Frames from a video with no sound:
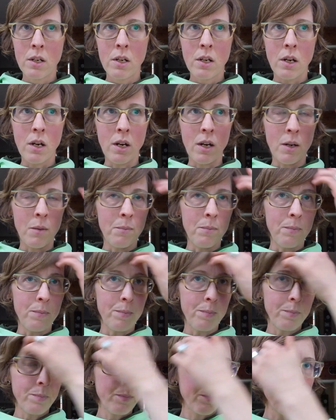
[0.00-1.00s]

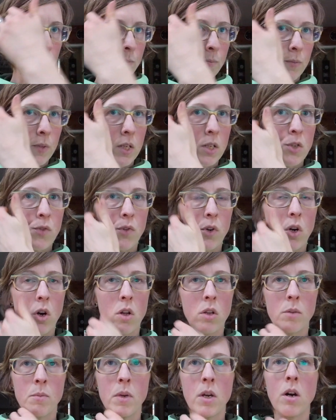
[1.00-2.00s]
Thanks for
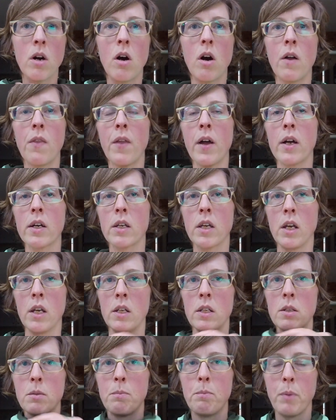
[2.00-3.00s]
calling me on that, Kate.